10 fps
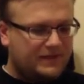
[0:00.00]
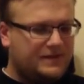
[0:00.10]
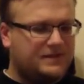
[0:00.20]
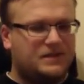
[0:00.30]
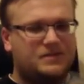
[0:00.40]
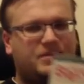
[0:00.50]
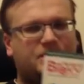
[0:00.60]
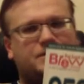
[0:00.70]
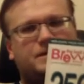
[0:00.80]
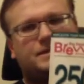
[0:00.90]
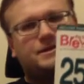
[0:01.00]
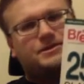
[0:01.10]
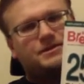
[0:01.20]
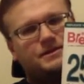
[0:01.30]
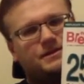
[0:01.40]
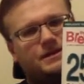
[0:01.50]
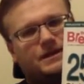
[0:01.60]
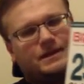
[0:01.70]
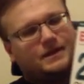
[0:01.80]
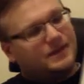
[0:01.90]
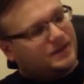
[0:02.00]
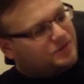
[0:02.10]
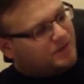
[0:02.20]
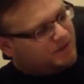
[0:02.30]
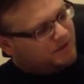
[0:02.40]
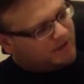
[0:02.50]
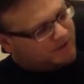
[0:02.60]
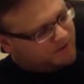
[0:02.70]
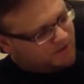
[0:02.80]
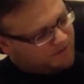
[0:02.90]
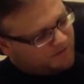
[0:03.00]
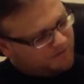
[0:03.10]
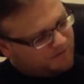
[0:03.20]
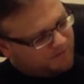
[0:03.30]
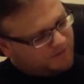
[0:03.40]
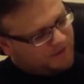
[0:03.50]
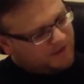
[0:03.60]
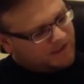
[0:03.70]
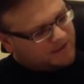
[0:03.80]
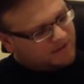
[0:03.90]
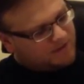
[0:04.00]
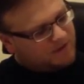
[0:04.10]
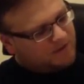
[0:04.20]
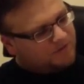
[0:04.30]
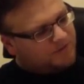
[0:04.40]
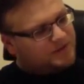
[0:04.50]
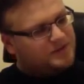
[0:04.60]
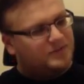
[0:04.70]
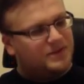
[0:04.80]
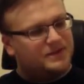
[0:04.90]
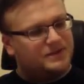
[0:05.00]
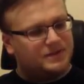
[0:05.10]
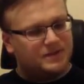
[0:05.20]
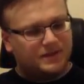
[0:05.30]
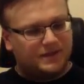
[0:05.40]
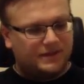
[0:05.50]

And these are special editions in this one you got 250 classic clone recipes.